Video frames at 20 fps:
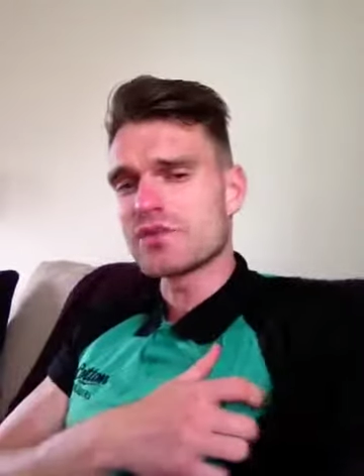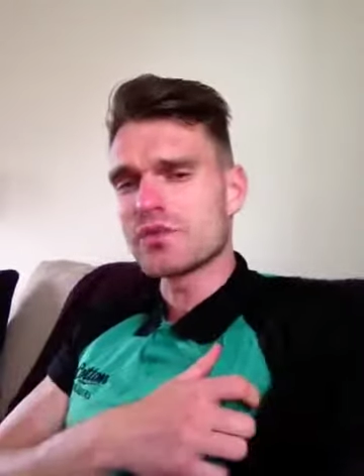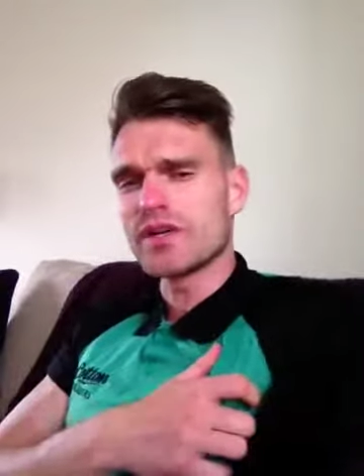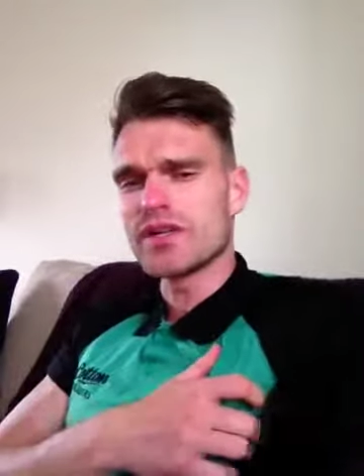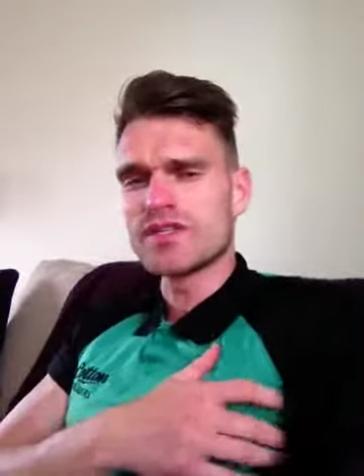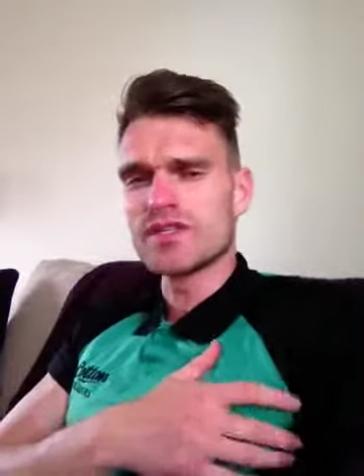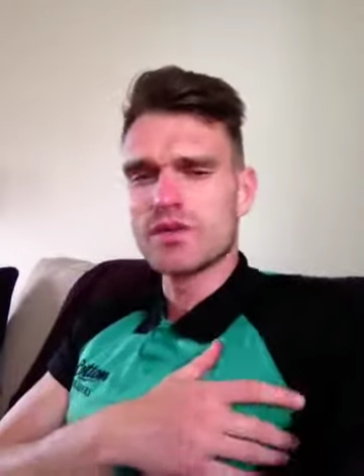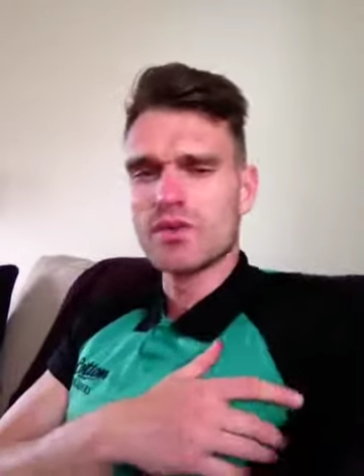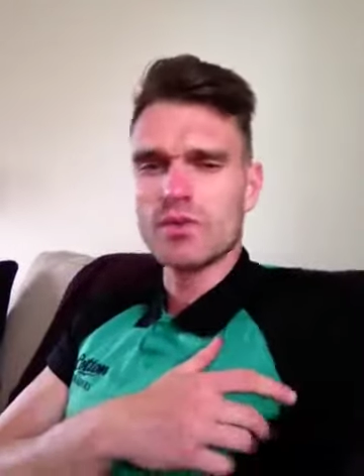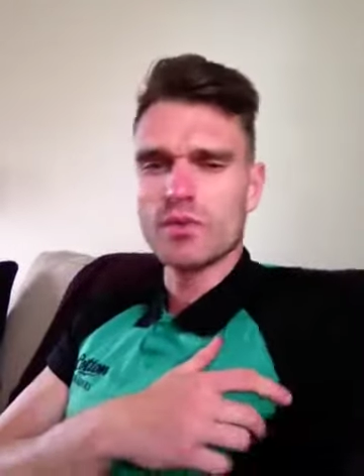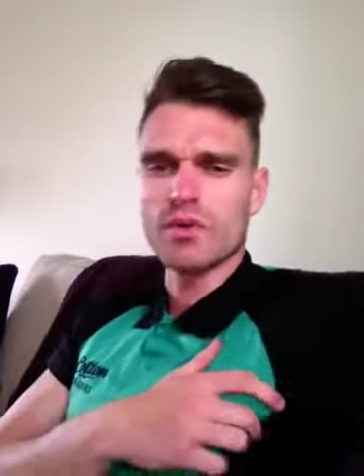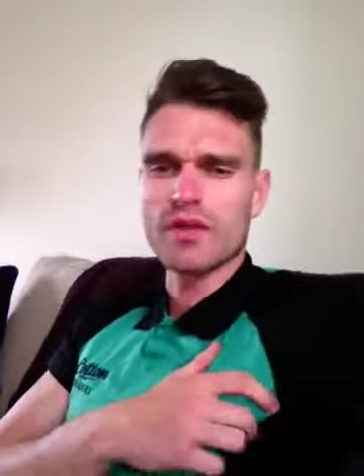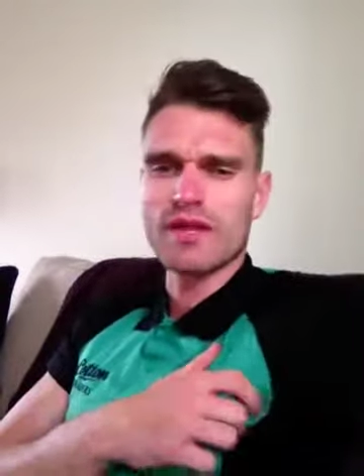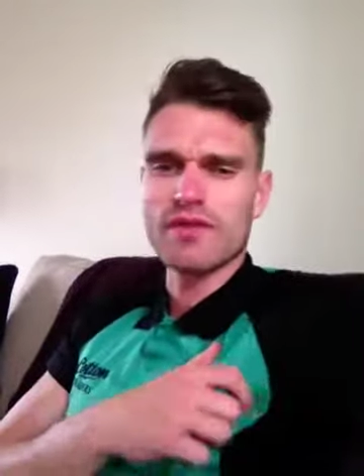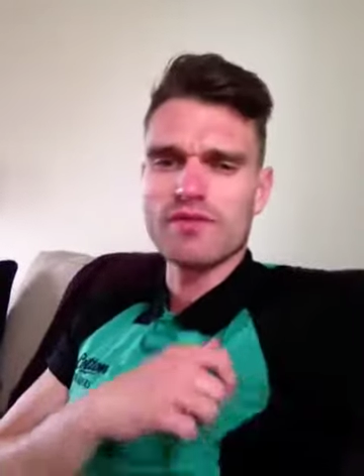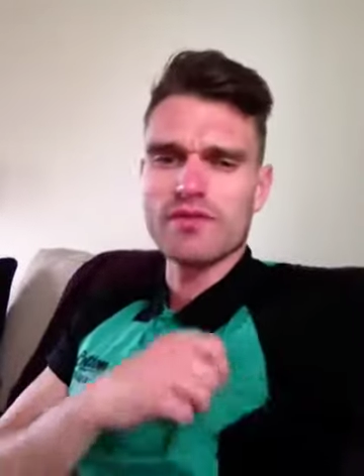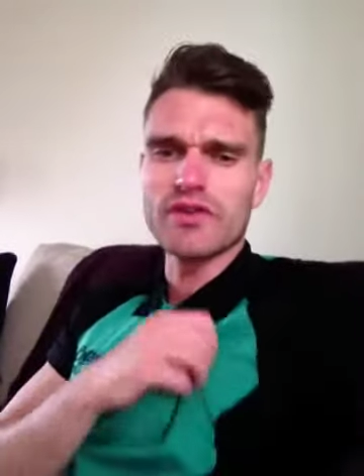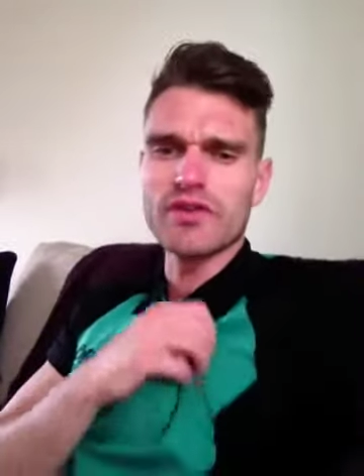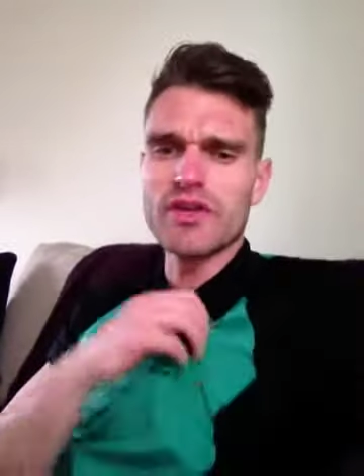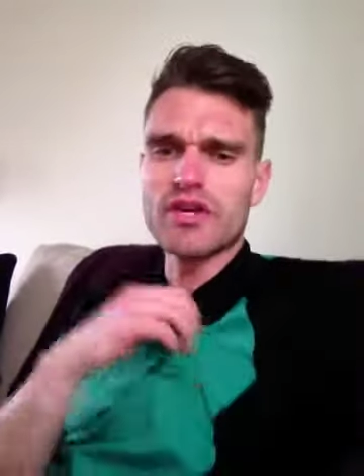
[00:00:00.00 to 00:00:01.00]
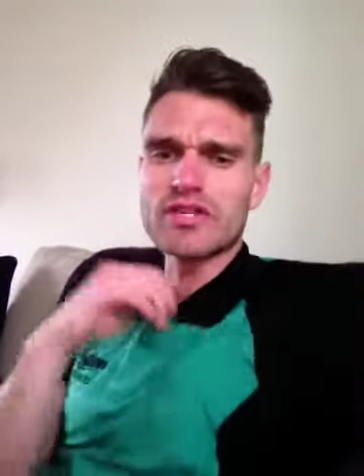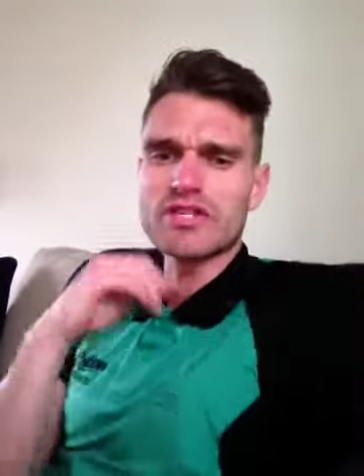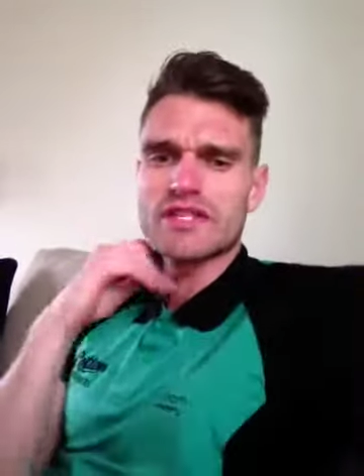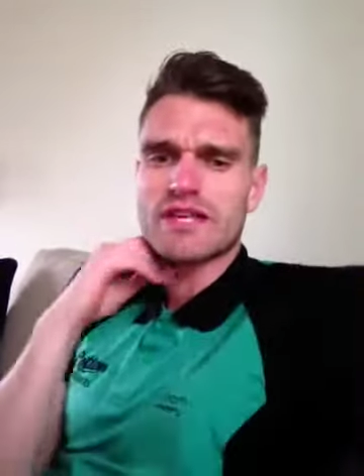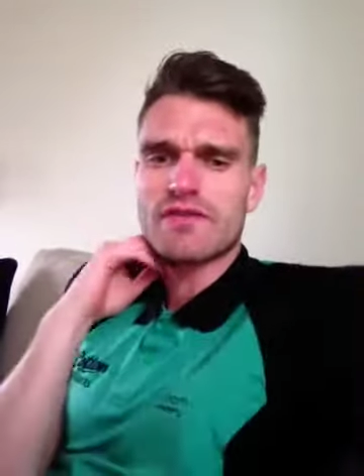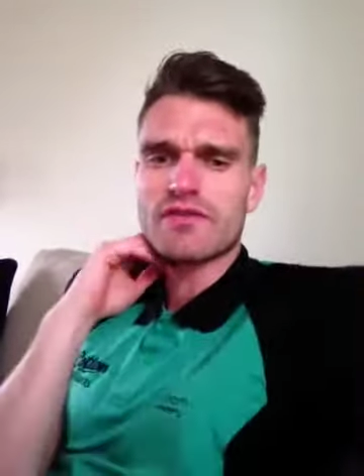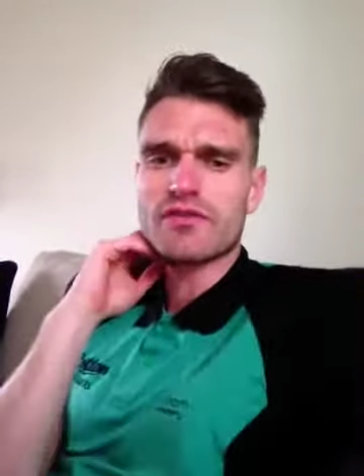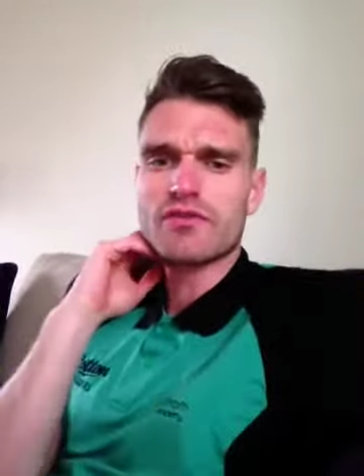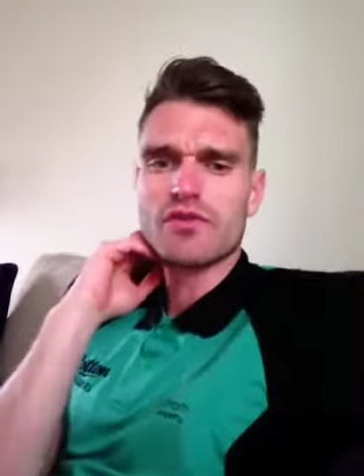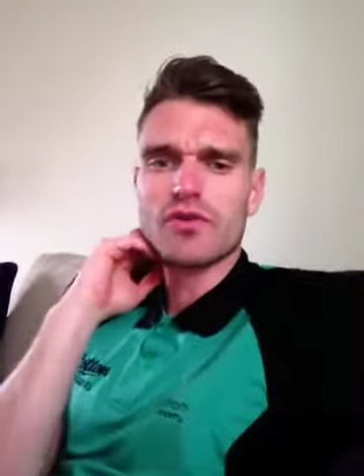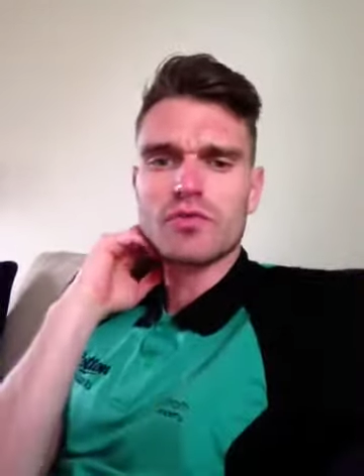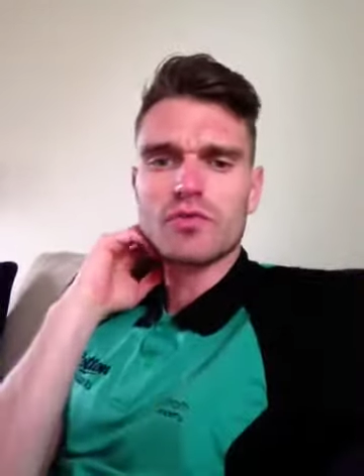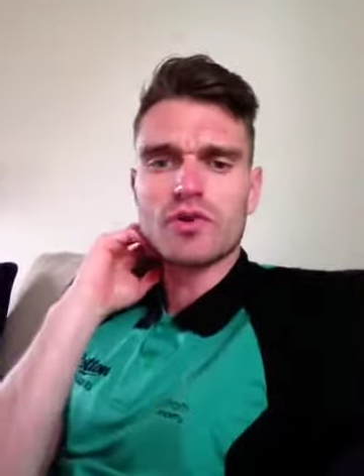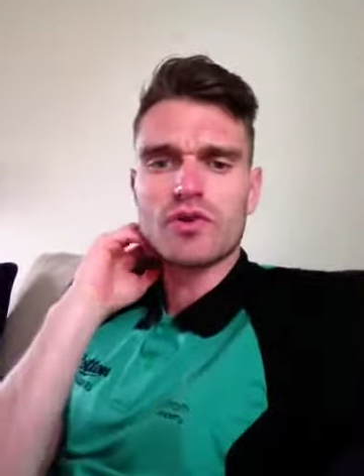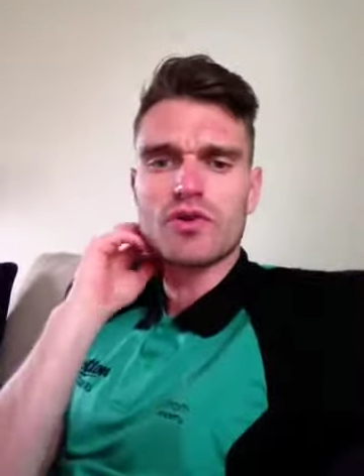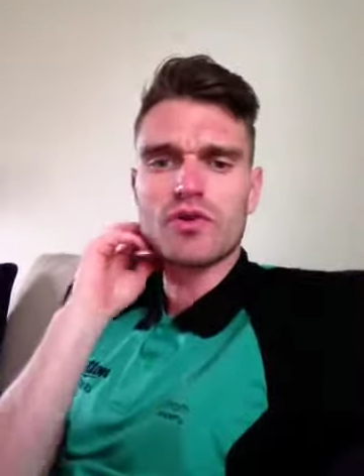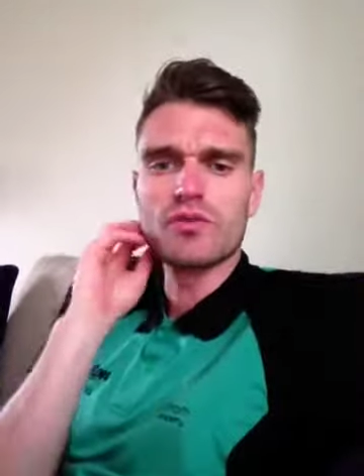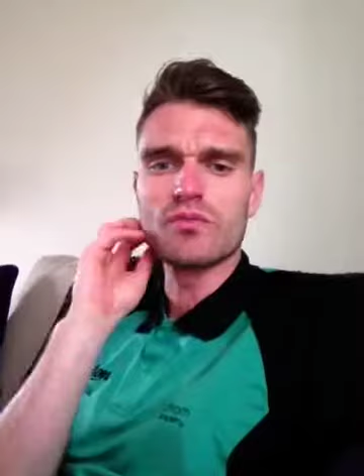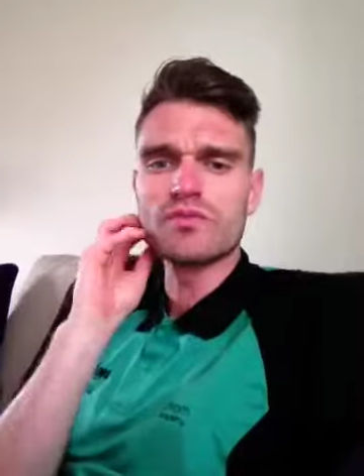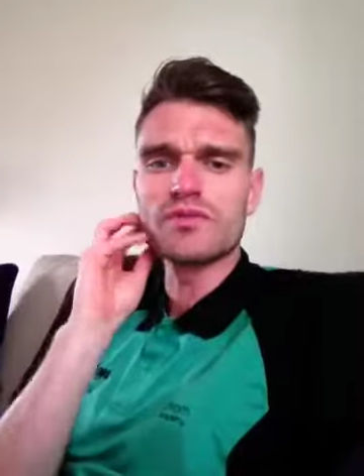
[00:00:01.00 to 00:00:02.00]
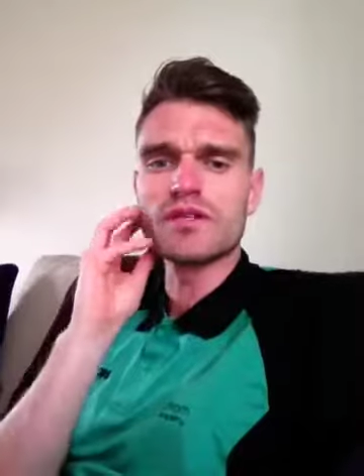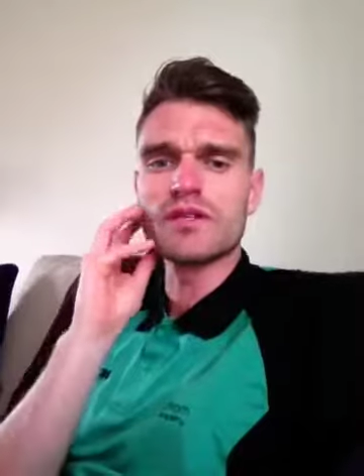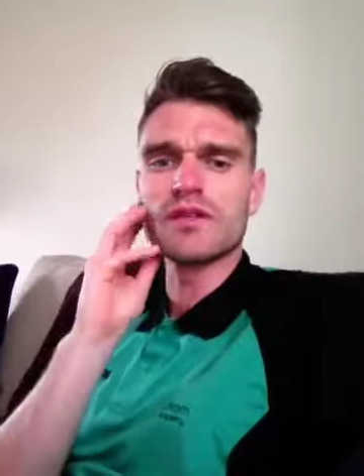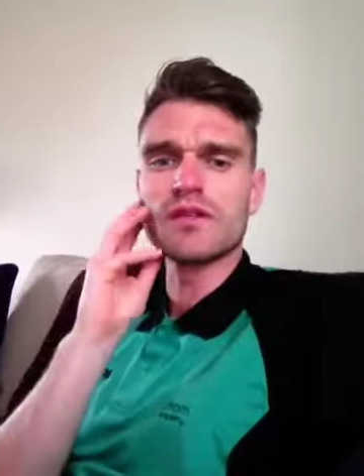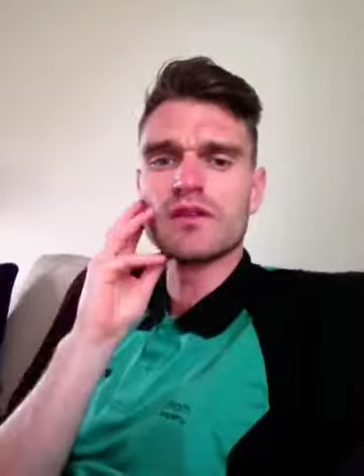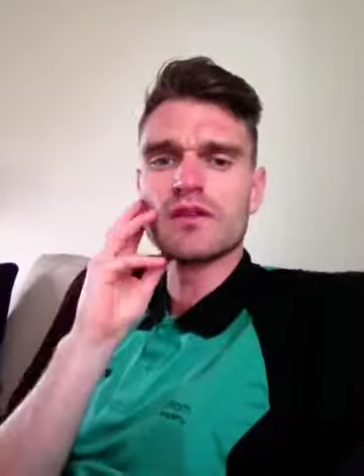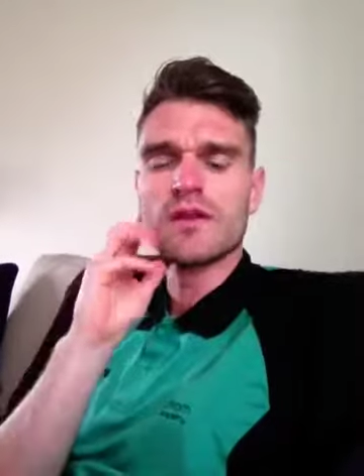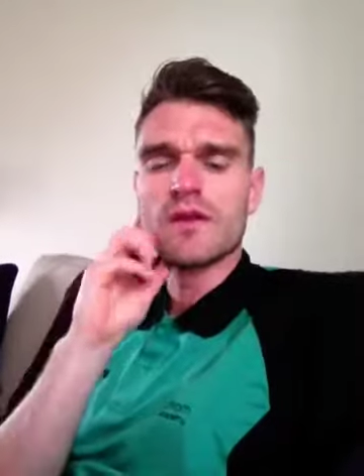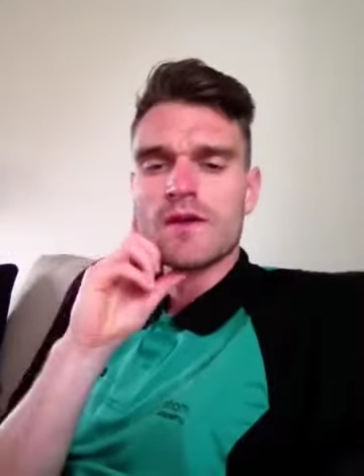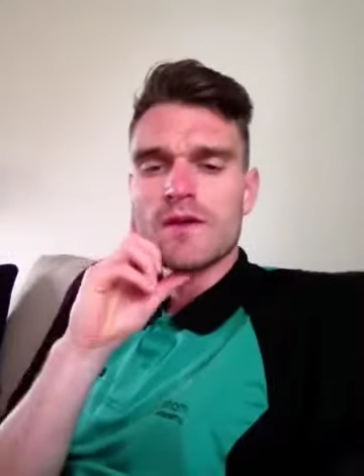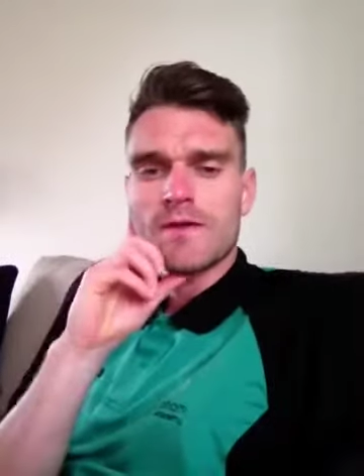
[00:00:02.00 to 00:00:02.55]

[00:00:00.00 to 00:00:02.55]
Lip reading: we do it with every Year 7 group that comes in,